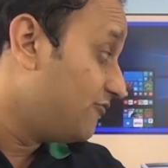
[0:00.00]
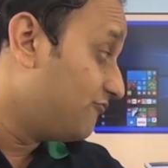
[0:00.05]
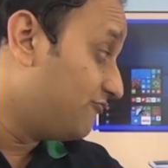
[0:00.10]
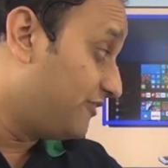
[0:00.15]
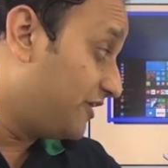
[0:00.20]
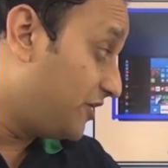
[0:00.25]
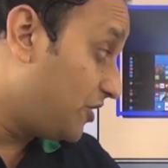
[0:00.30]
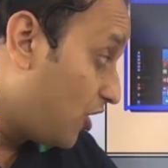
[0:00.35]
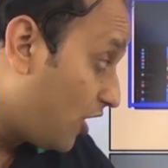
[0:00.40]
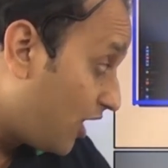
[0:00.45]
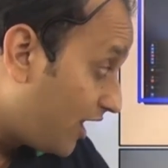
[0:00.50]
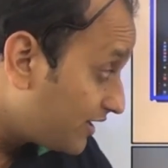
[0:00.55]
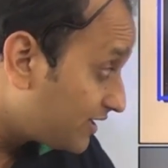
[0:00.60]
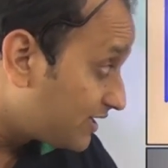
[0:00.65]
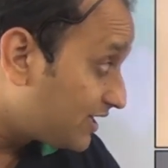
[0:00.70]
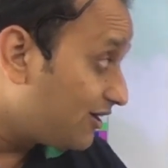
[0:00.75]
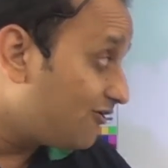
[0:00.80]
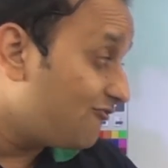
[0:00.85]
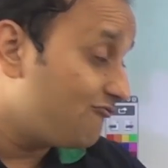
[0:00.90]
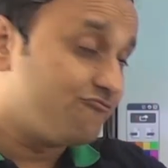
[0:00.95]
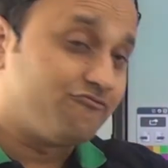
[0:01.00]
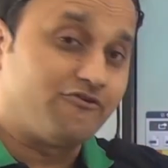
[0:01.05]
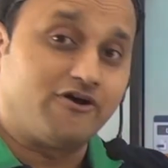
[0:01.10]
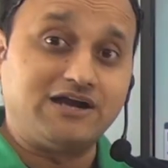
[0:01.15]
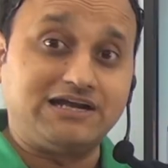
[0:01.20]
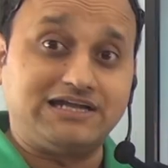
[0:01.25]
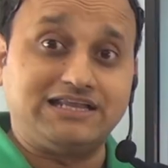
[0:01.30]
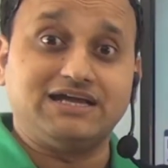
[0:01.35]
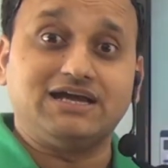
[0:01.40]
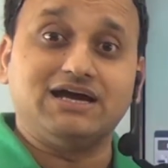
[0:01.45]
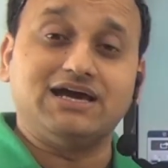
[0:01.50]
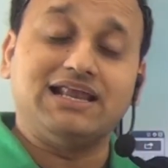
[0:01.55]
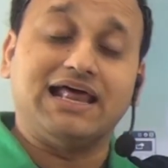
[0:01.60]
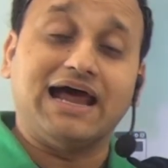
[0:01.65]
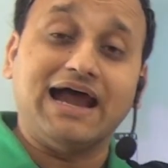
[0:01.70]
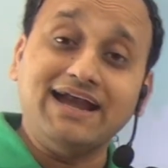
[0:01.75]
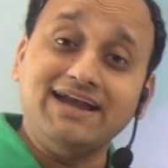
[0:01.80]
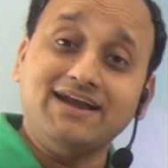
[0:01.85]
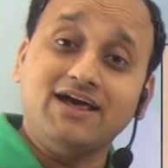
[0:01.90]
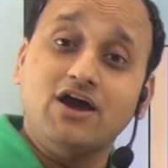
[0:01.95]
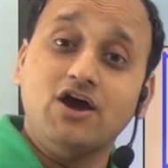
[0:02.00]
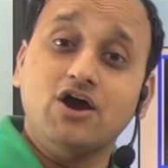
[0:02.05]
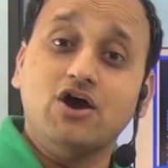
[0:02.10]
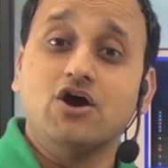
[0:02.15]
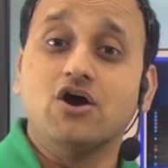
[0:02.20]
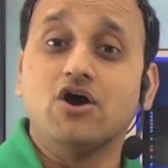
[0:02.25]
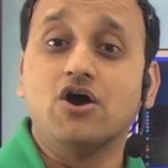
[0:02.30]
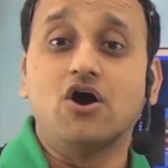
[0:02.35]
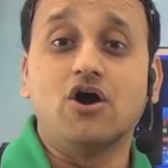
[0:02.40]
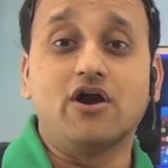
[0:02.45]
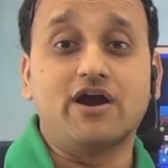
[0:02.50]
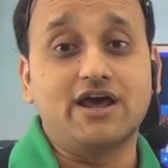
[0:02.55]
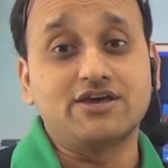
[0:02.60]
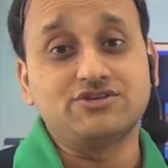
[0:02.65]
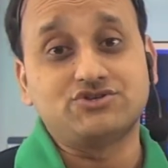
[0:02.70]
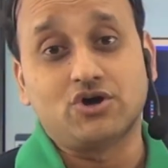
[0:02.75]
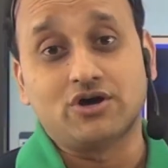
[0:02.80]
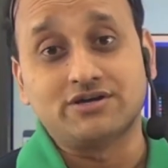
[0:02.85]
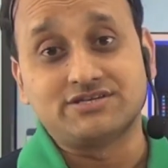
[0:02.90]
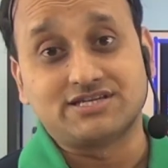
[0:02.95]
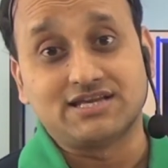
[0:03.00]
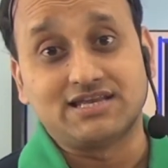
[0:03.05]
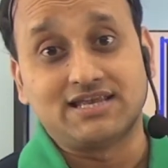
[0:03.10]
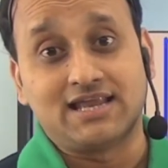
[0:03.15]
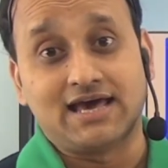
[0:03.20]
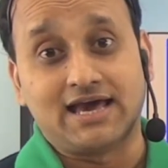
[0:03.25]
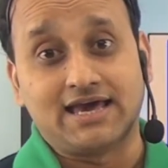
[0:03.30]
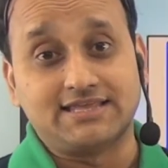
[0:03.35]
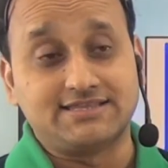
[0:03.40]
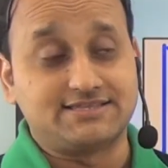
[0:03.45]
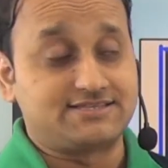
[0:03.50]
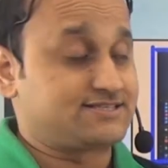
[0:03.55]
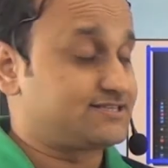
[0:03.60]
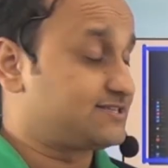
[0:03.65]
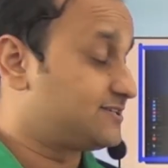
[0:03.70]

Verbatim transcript: we got vertical and horizontal lines.